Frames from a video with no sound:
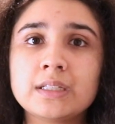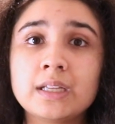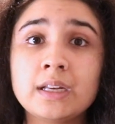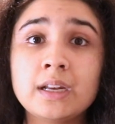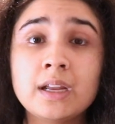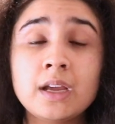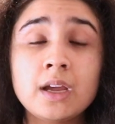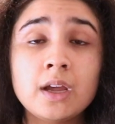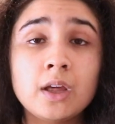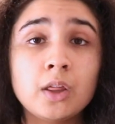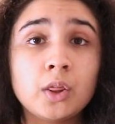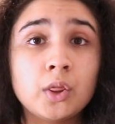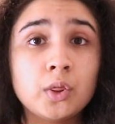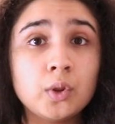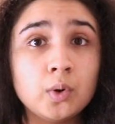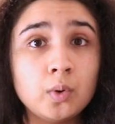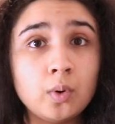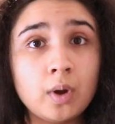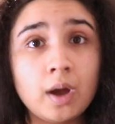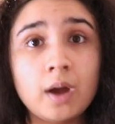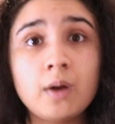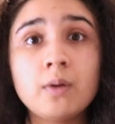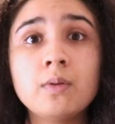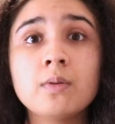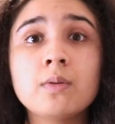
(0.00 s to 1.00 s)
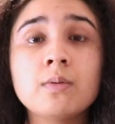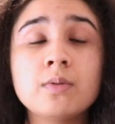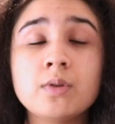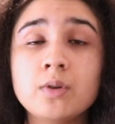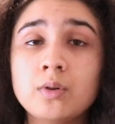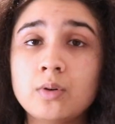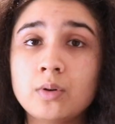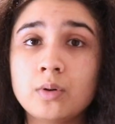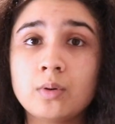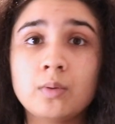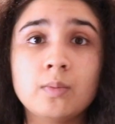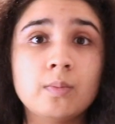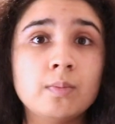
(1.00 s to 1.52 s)
And throughout,
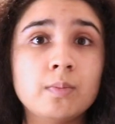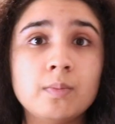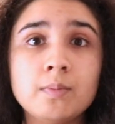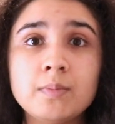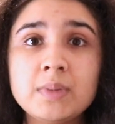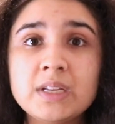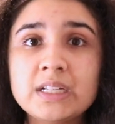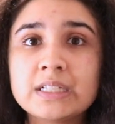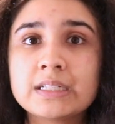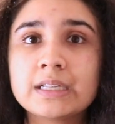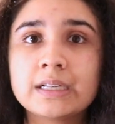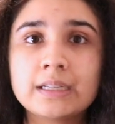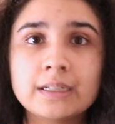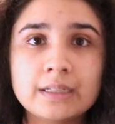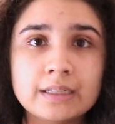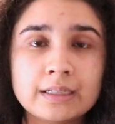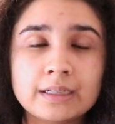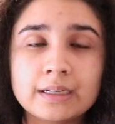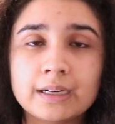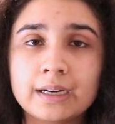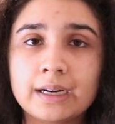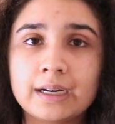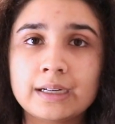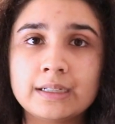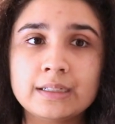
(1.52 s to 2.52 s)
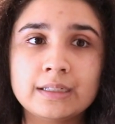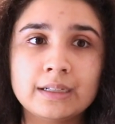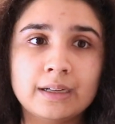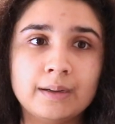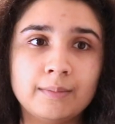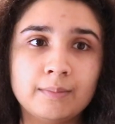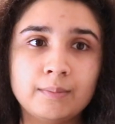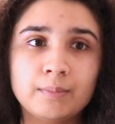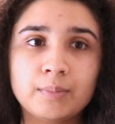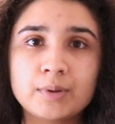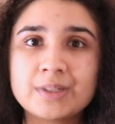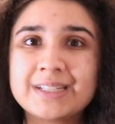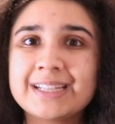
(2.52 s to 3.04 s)
meeting
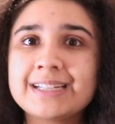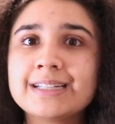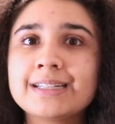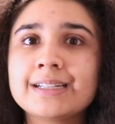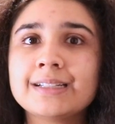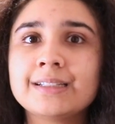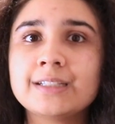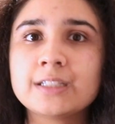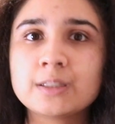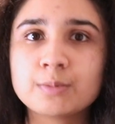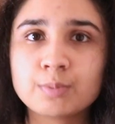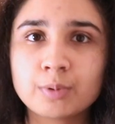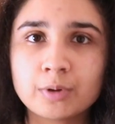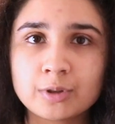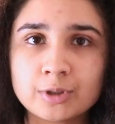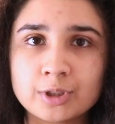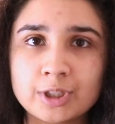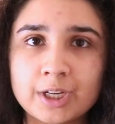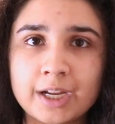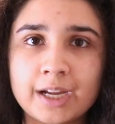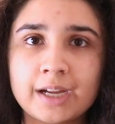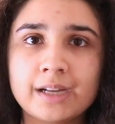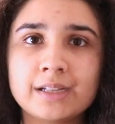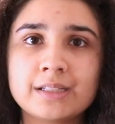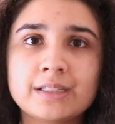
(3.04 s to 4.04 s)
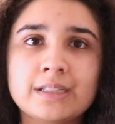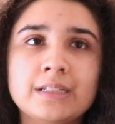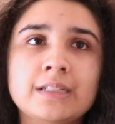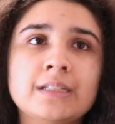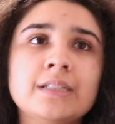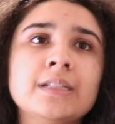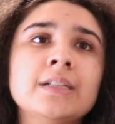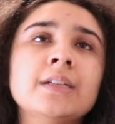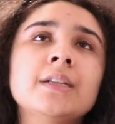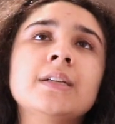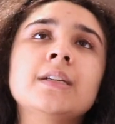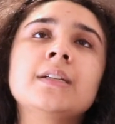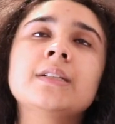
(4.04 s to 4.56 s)
and presenting these projects and
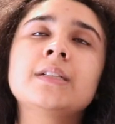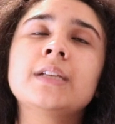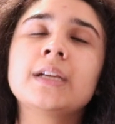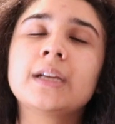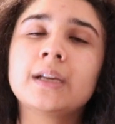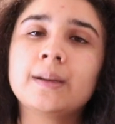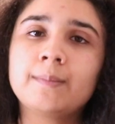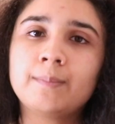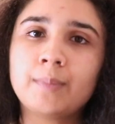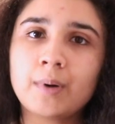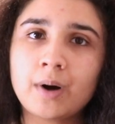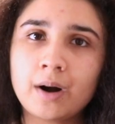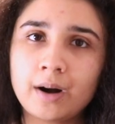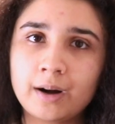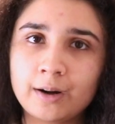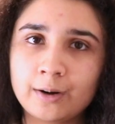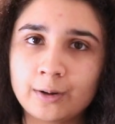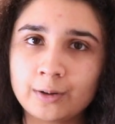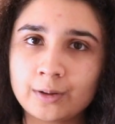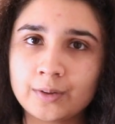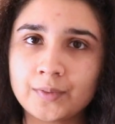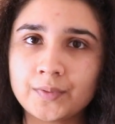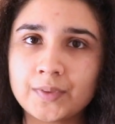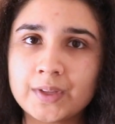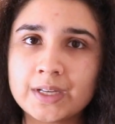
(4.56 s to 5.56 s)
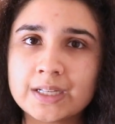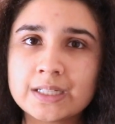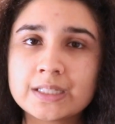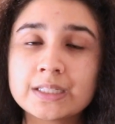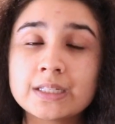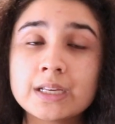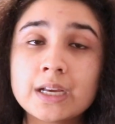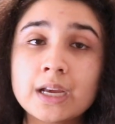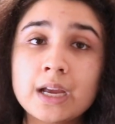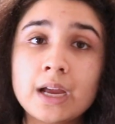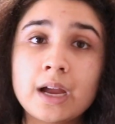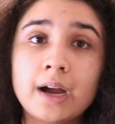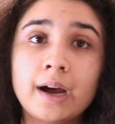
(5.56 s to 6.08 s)
taking part in all of this,
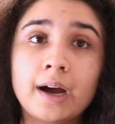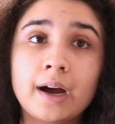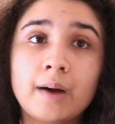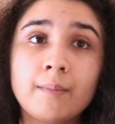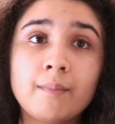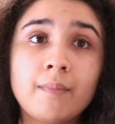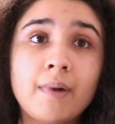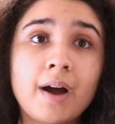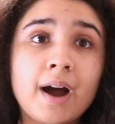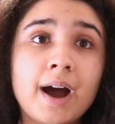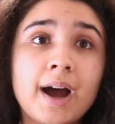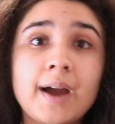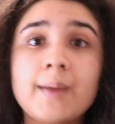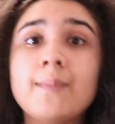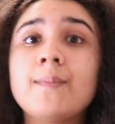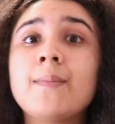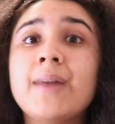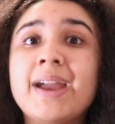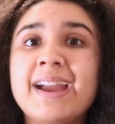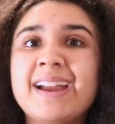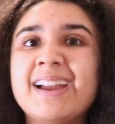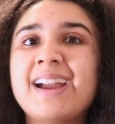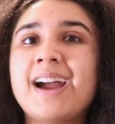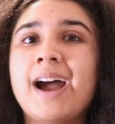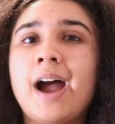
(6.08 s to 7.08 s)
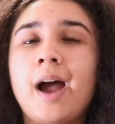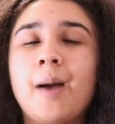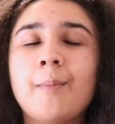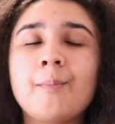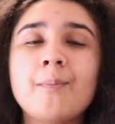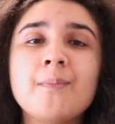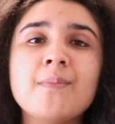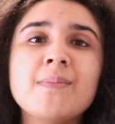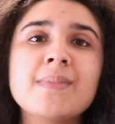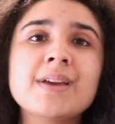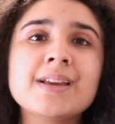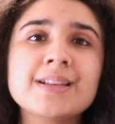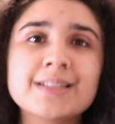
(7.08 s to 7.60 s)
I met
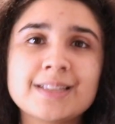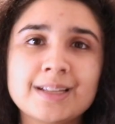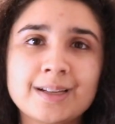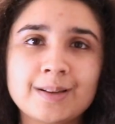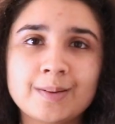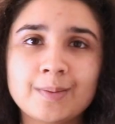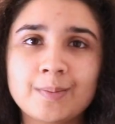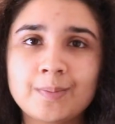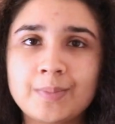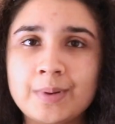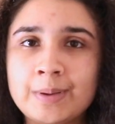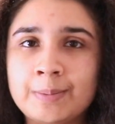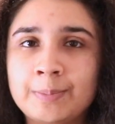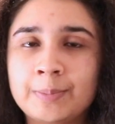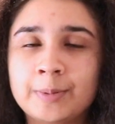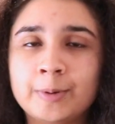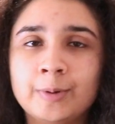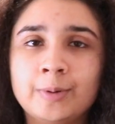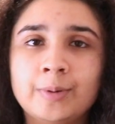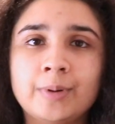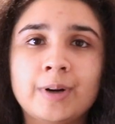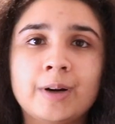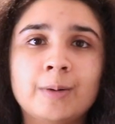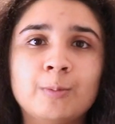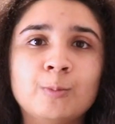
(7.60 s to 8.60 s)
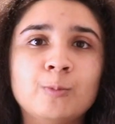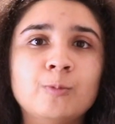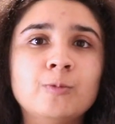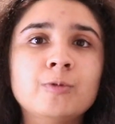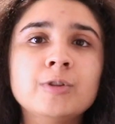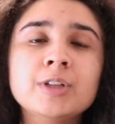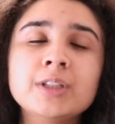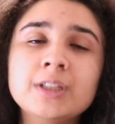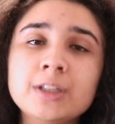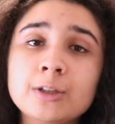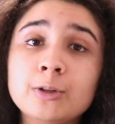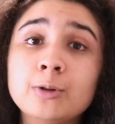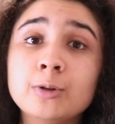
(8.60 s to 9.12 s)
amazing people,
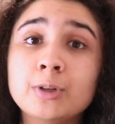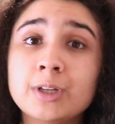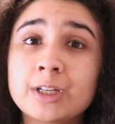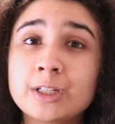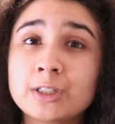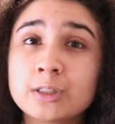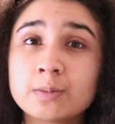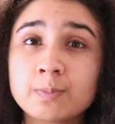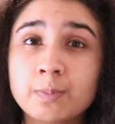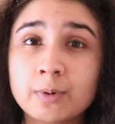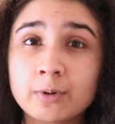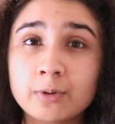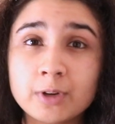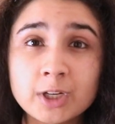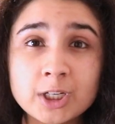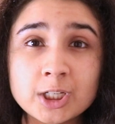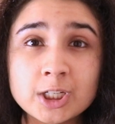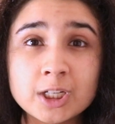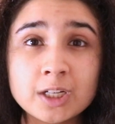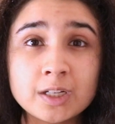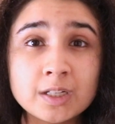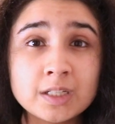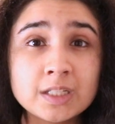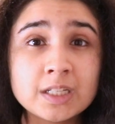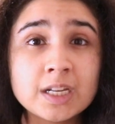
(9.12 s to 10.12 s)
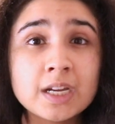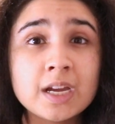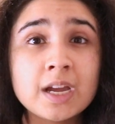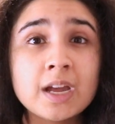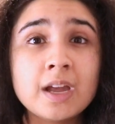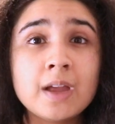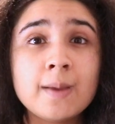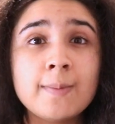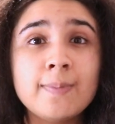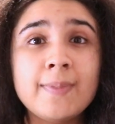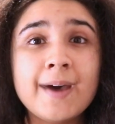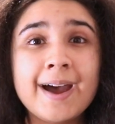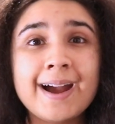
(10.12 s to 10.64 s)
really good inspirations
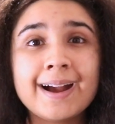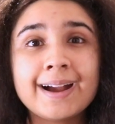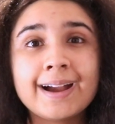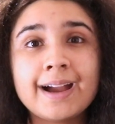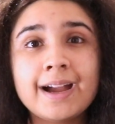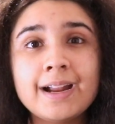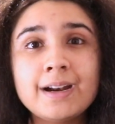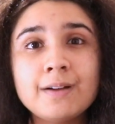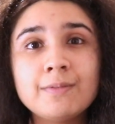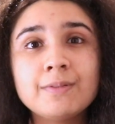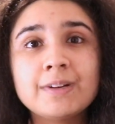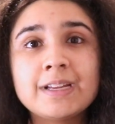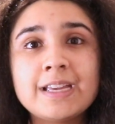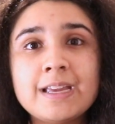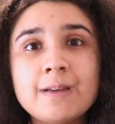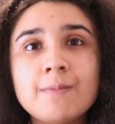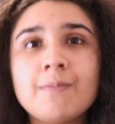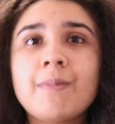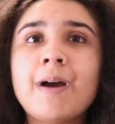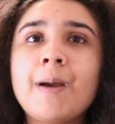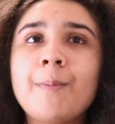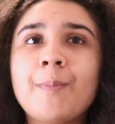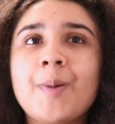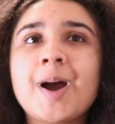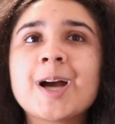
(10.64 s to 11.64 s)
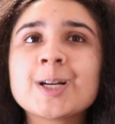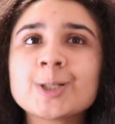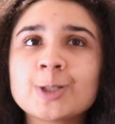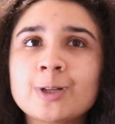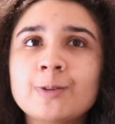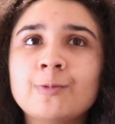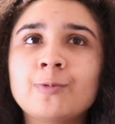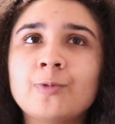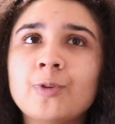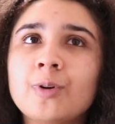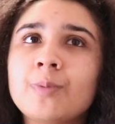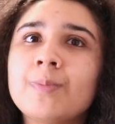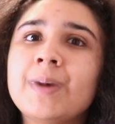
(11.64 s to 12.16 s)
that kind of keep my
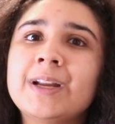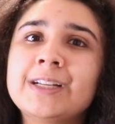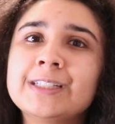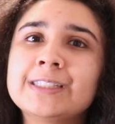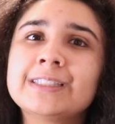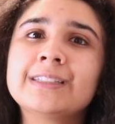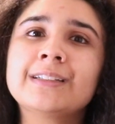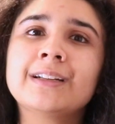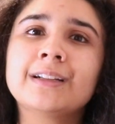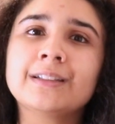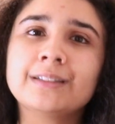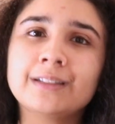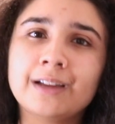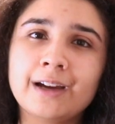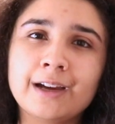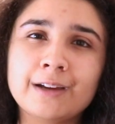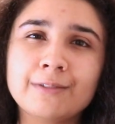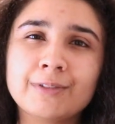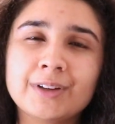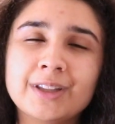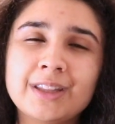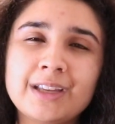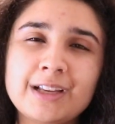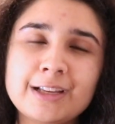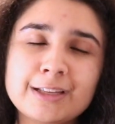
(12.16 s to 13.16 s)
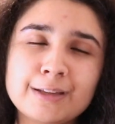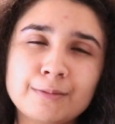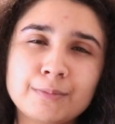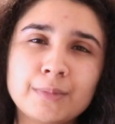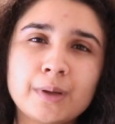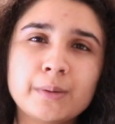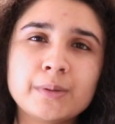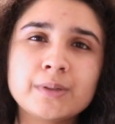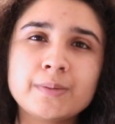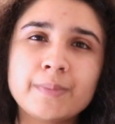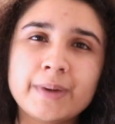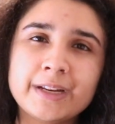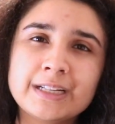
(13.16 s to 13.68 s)
passion for medicine alive. I think
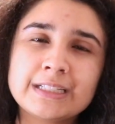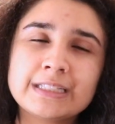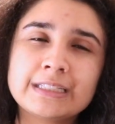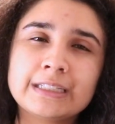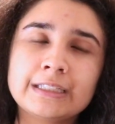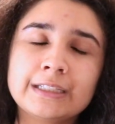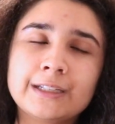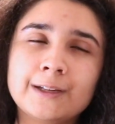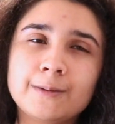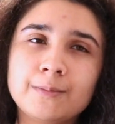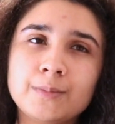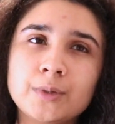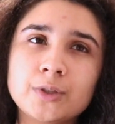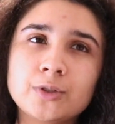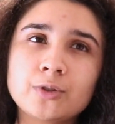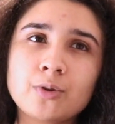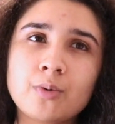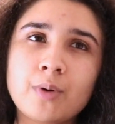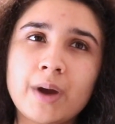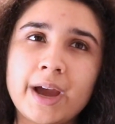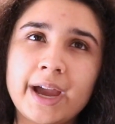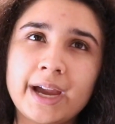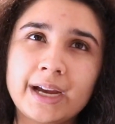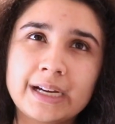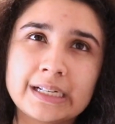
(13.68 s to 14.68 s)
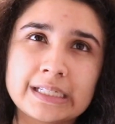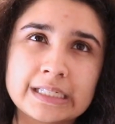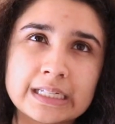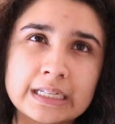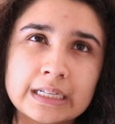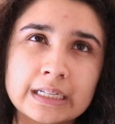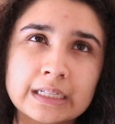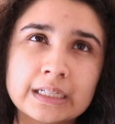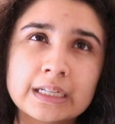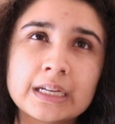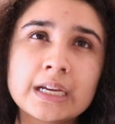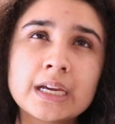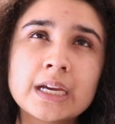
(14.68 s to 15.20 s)
sometimes medicine can be so
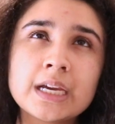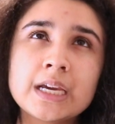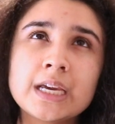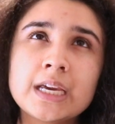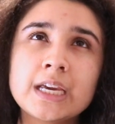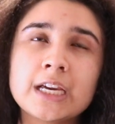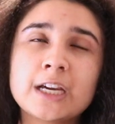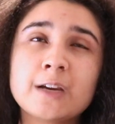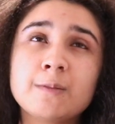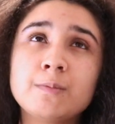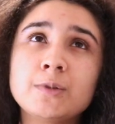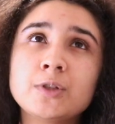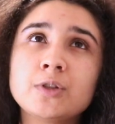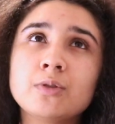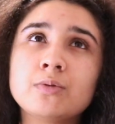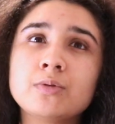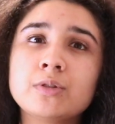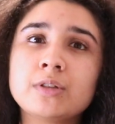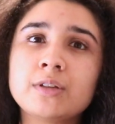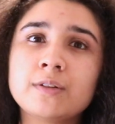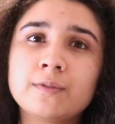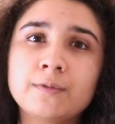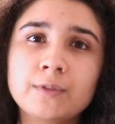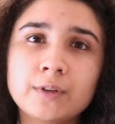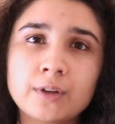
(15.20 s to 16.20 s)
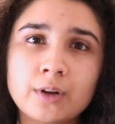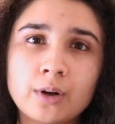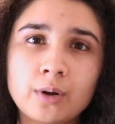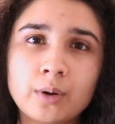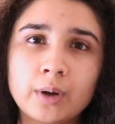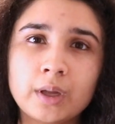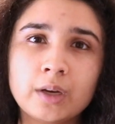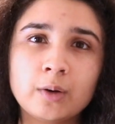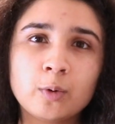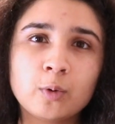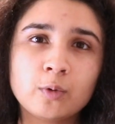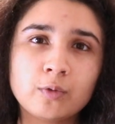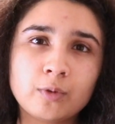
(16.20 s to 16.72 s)
hectic, it can be so difficult
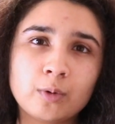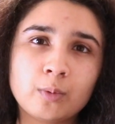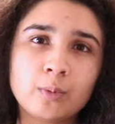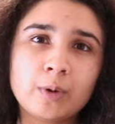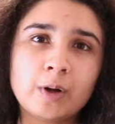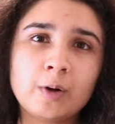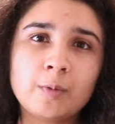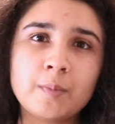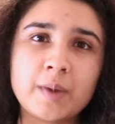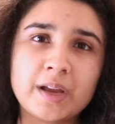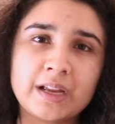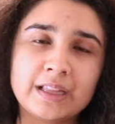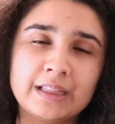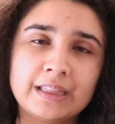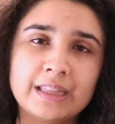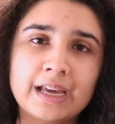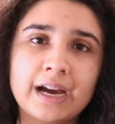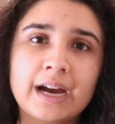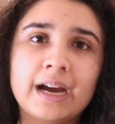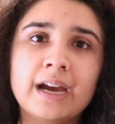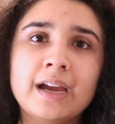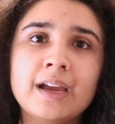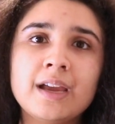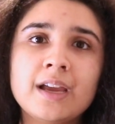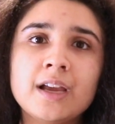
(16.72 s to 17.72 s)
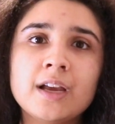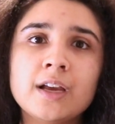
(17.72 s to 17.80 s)
and overwhelming that